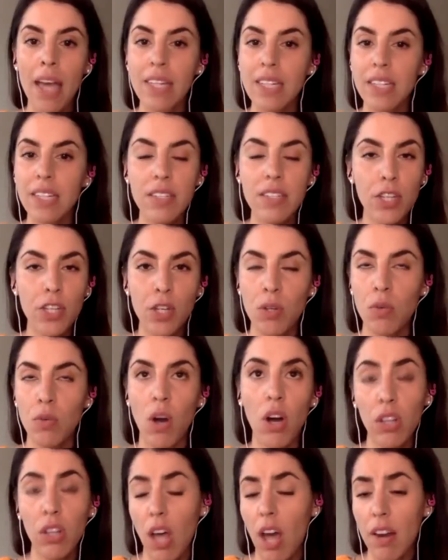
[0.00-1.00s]
I didn't do a
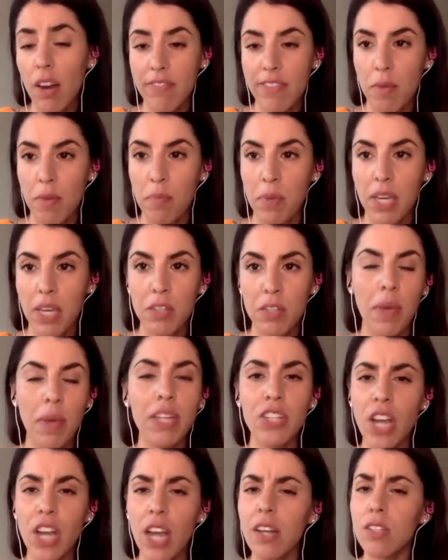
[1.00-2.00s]
lot of them because my
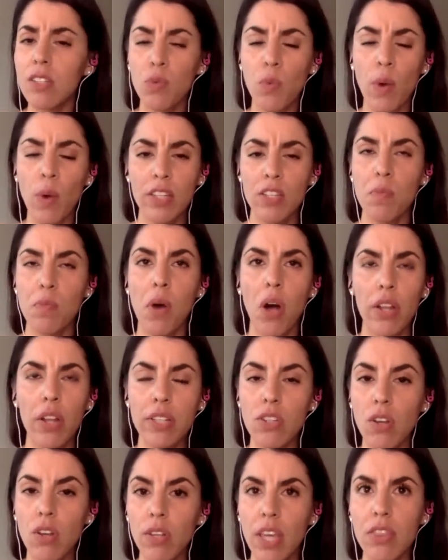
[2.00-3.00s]
channel's quite small. It's only
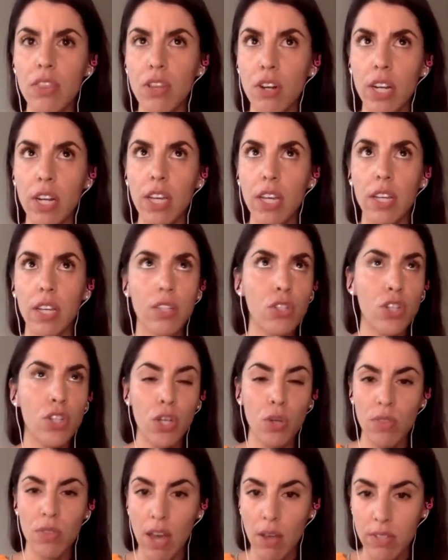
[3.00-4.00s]

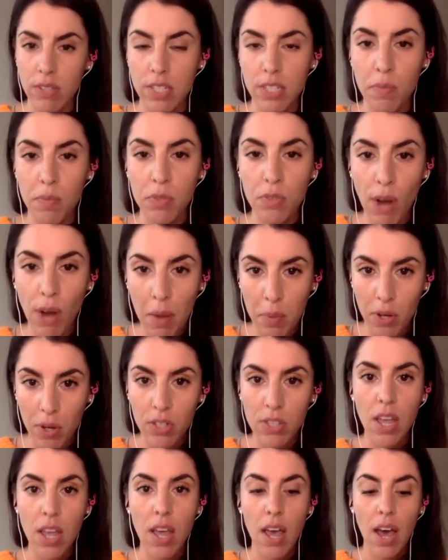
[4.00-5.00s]
32,000 subscribers.
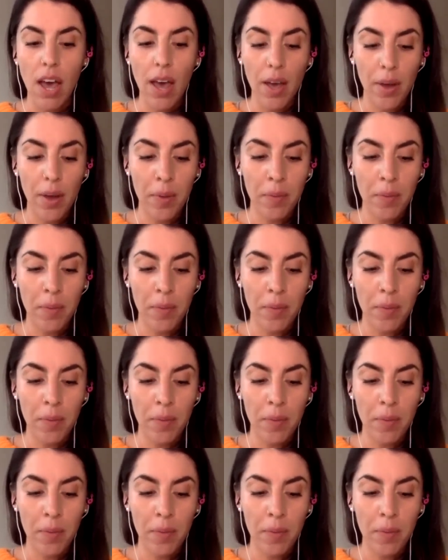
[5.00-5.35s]
Um, mm-hmm.